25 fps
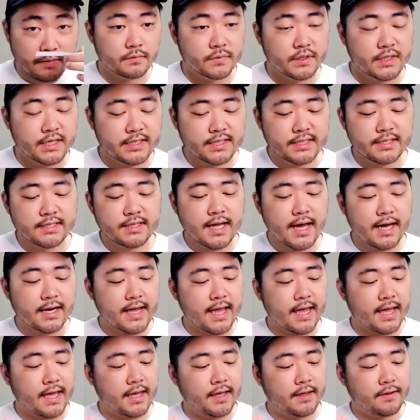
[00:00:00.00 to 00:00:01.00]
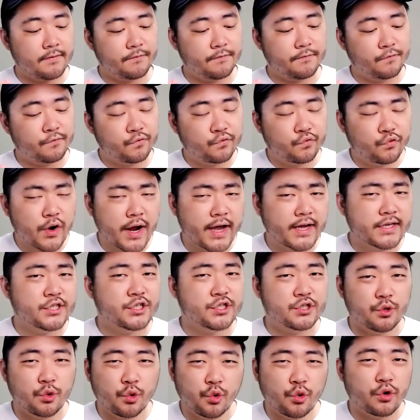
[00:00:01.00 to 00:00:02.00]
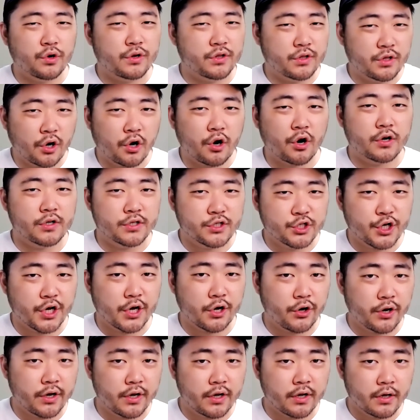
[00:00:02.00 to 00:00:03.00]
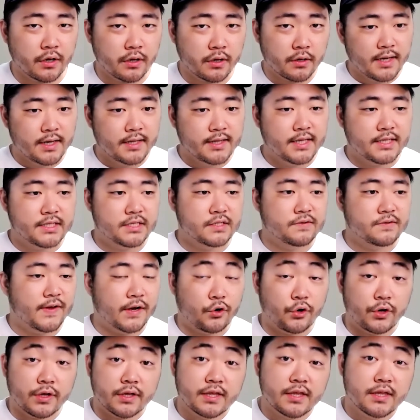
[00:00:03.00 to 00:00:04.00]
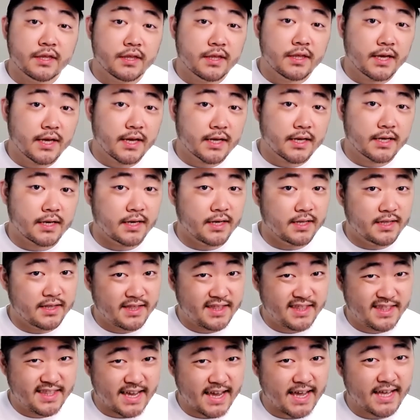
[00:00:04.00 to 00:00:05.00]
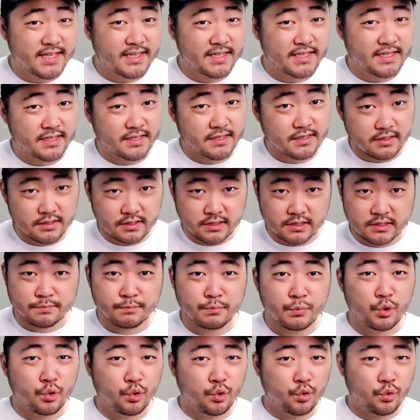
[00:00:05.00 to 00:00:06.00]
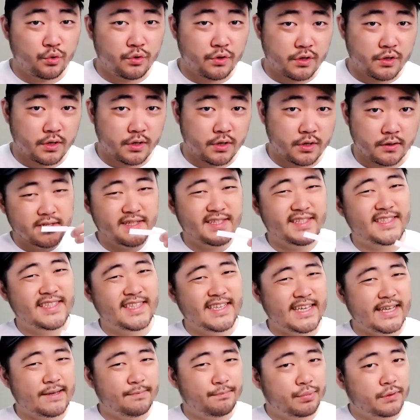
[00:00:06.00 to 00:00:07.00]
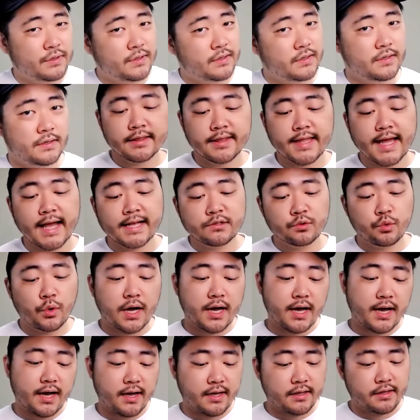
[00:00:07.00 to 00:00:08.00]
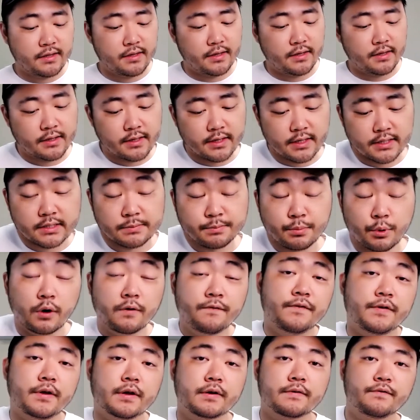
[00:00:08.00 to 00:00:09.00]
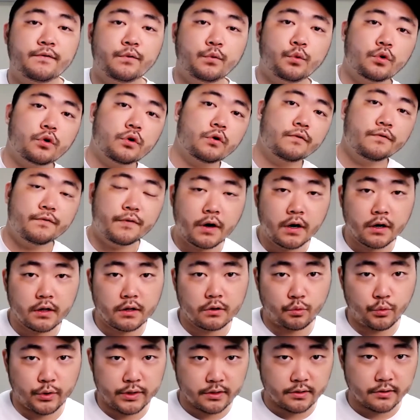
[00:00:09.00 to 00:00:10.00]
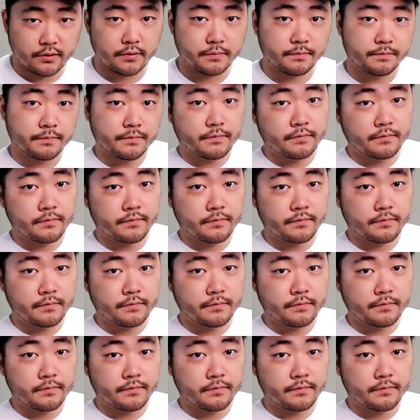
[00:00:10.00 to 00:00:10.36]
This is not a fresh or tart cherry. This is very thick, dense, smooth, deep. That's why I think it's perfect for fall and winter.